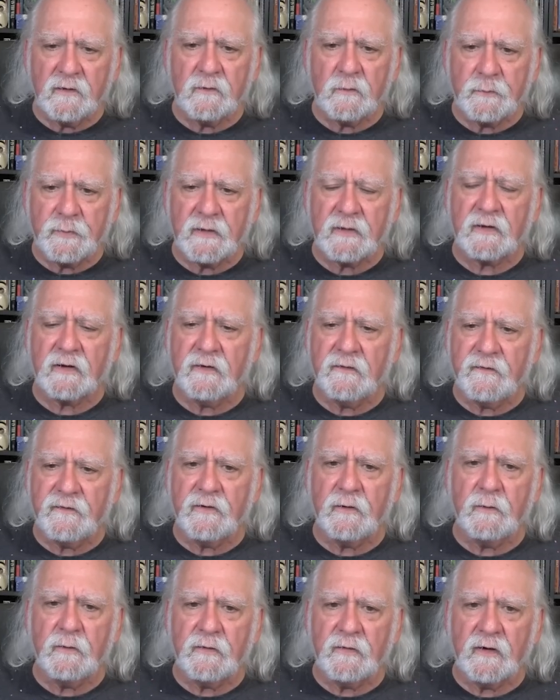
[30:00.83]
little bit
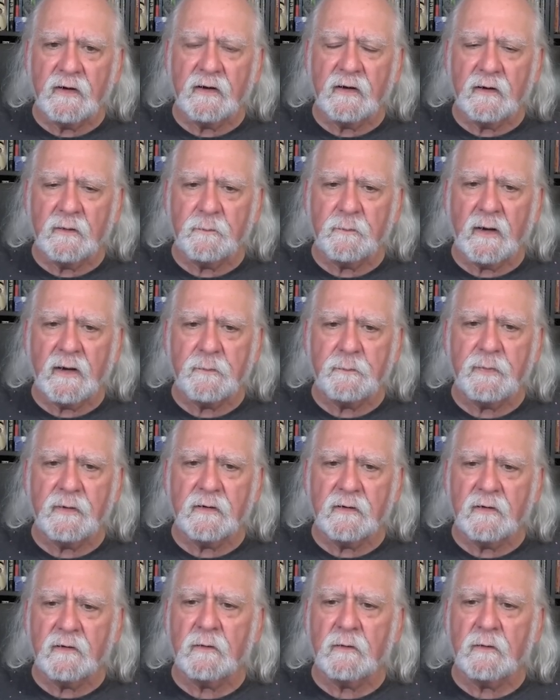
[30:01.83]
confusing confusing and might be a